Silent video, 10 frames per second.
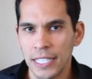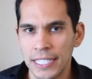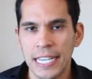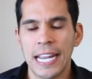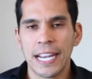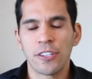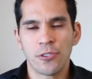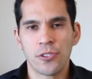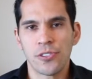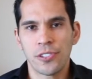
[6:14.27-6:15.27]
get
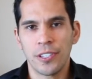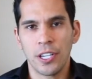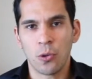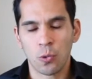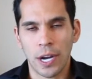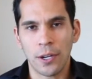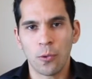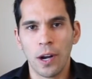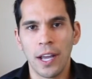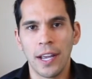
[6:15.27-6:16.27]
answers, right
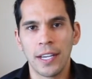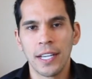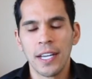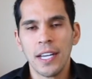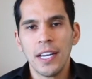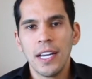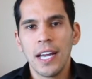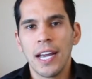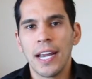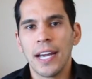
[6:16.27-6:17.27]
away.
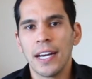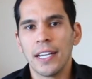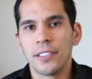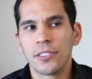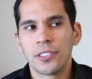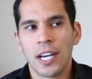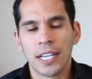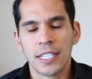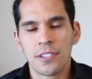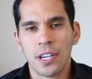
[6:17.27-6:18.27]
And I
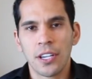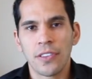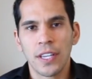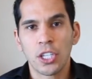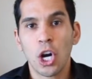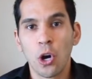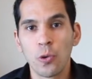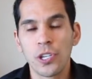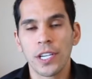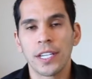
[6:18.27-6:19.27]
can tell you that
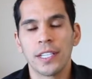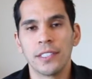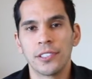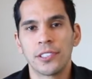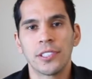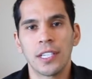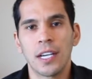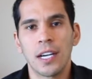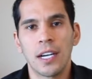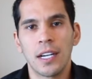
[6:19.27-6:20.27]
coaching is
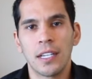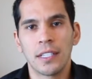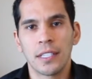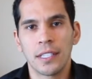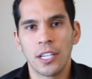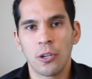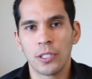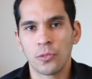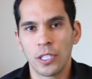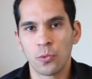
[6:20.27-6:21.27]

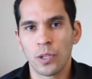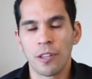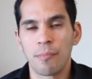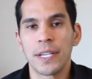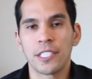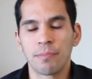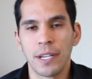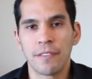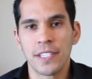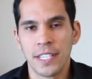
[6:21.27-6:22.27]
one of the biggest
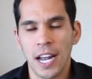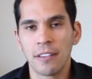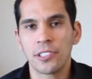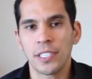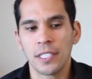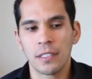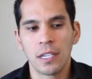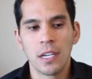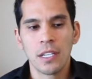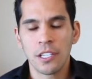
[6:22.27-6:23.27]
benefits that I've seen.
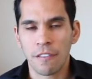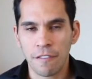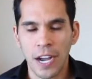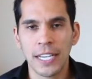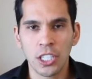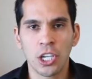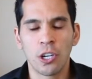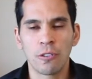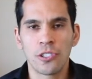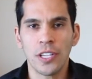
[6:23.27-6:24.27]
To find a
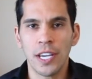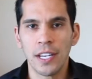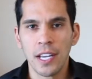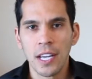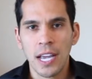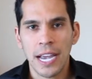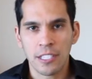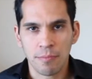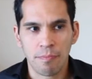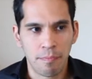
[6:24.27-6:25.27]
coach that
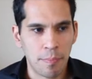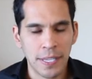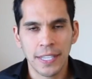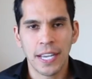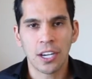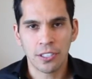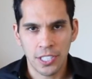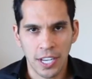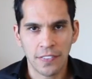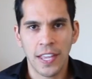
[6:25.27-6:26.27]
has been there,
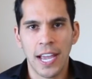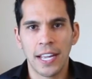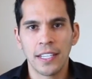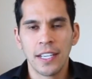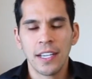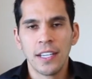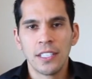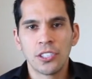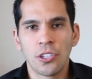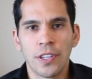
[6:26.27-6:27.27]
done that,
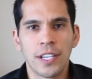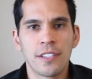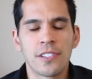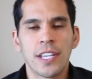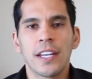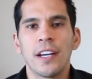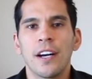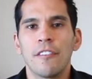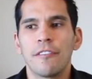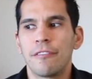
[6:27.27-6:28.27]
so that instead
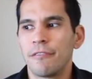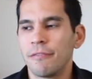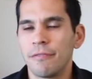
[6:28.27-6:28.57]
of